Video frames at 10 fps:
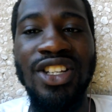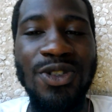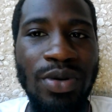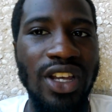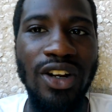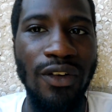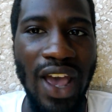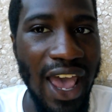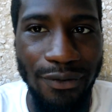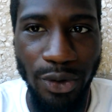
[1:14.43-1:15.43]
it's speaking
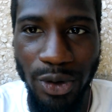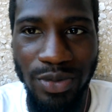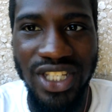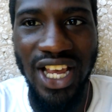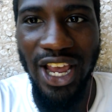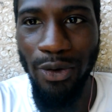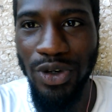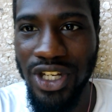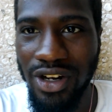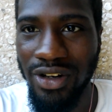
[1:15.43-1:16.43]
of after the Messiah
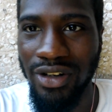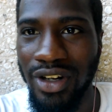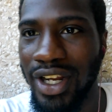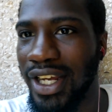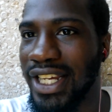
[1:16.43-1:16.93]
return.